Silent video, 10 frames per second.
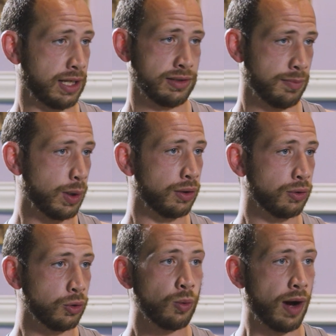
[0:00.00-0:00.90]
I could tell
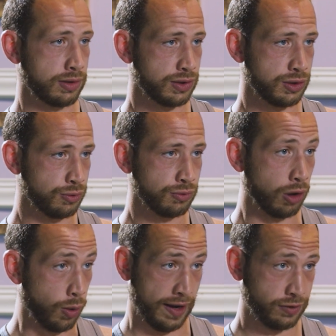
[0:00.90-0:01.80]
someone who wants
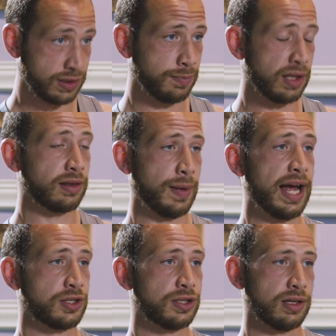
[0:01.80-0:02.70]
to go after
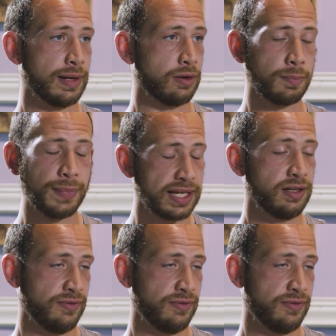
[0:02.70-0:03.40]
something they're passionate about,